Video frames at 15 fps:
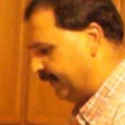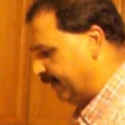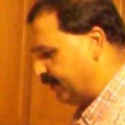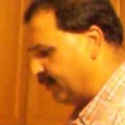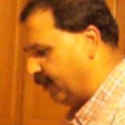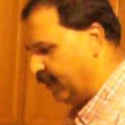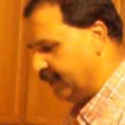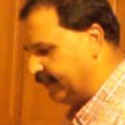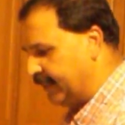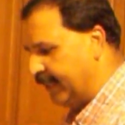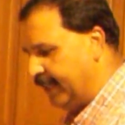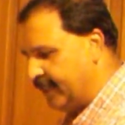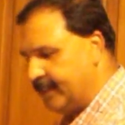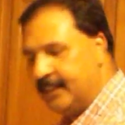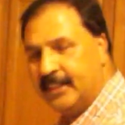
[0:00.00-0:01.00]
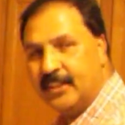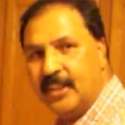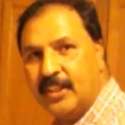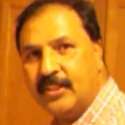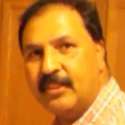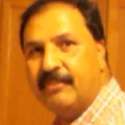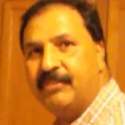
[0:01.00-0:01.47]
This all takes
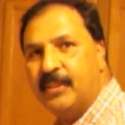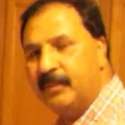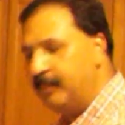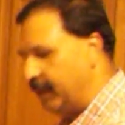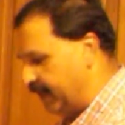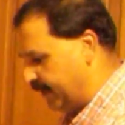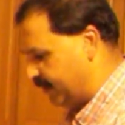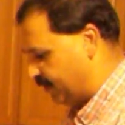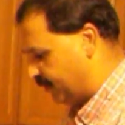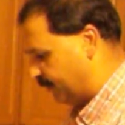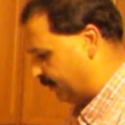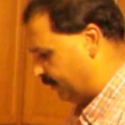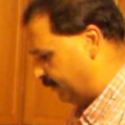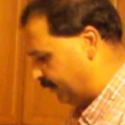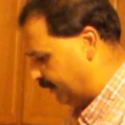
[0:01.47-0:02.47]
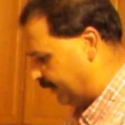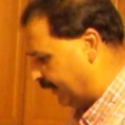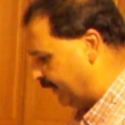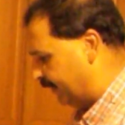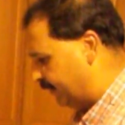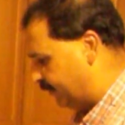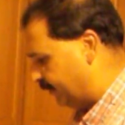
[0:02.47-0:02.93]
just a few minutes to
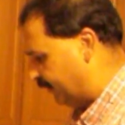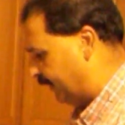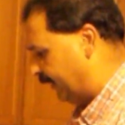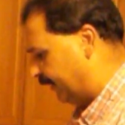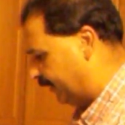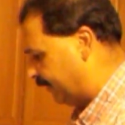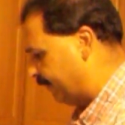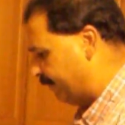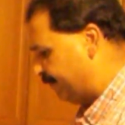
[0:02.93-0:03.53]
get it together.